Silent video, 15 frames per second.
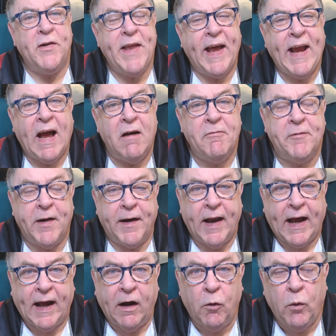a day after
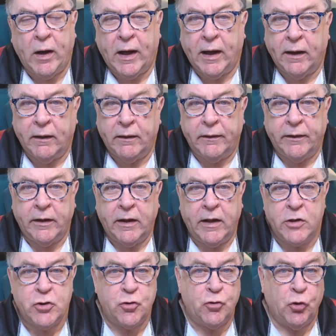now, and
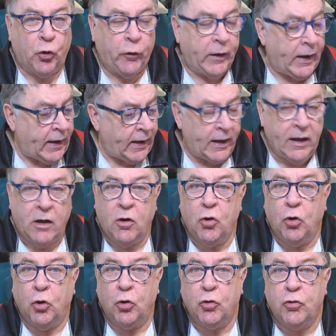as you saw there, it
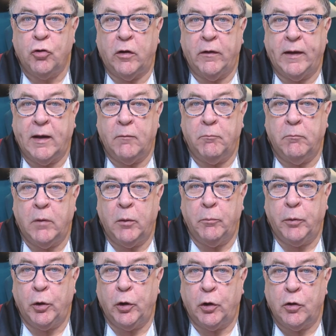cooked them
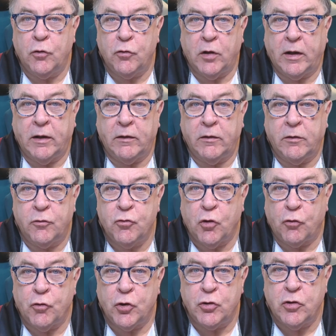burgers and
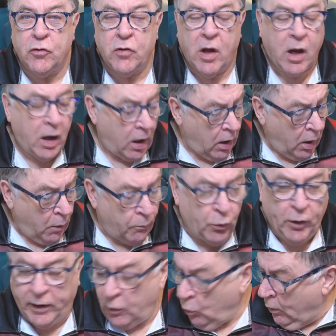sausages
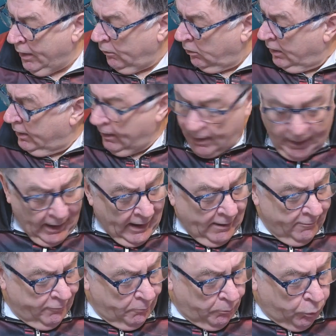pretty well.
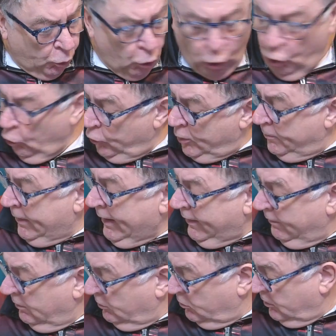I've brought them
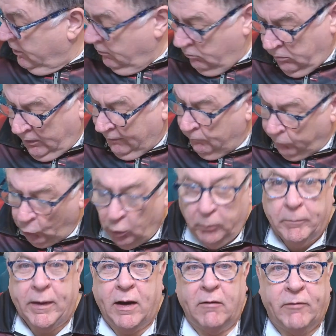in. Well, I haven't
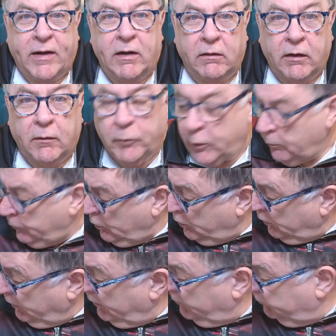brought them in. I've eaten the
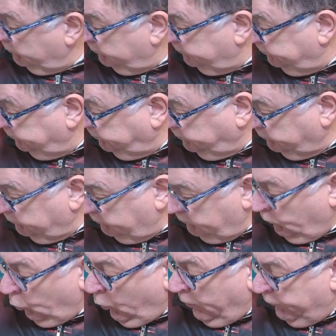burger,
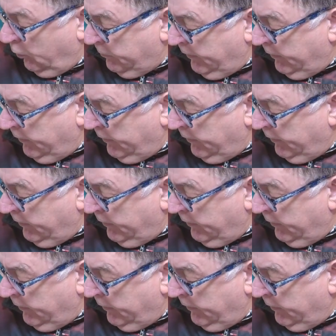one of